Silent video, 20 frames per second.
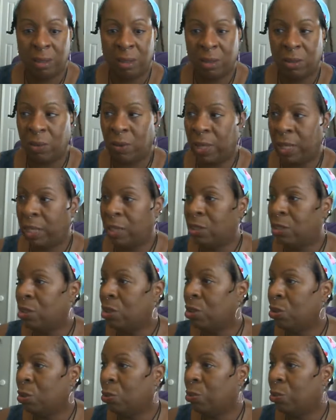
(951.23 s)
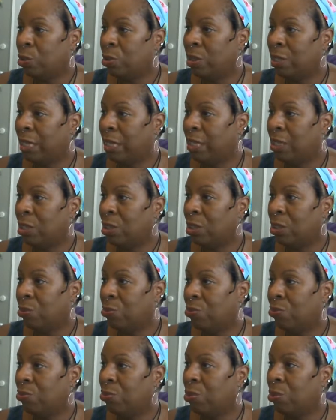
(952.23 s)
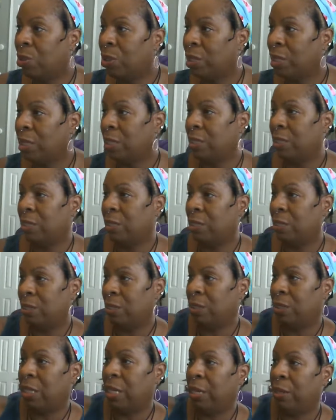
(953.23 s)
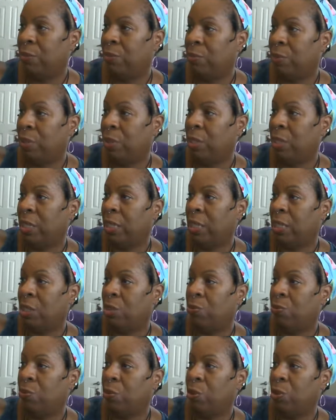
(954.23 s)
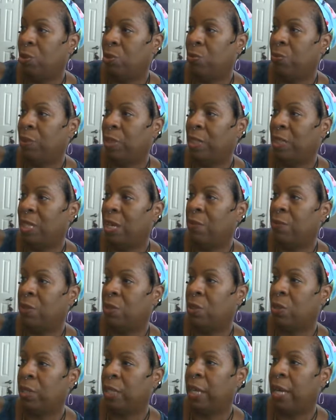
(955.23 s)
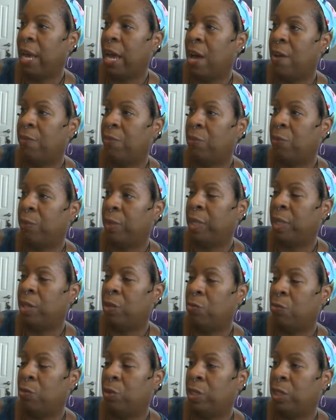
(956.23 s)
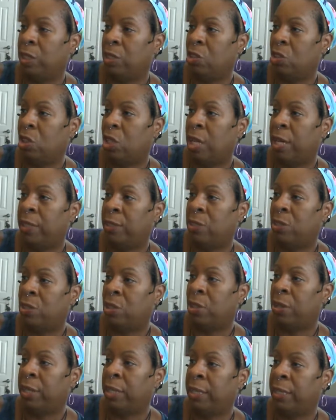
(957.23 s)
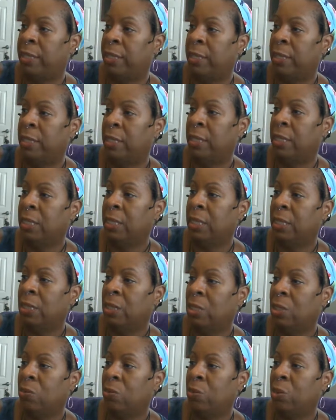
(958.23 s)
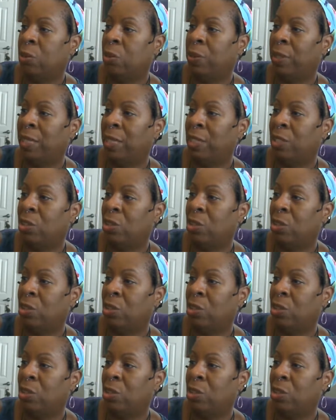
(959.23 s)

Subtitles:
going into almost like the fourth, because it's like we look at the first week, that was only half a week of when July started. So we're going into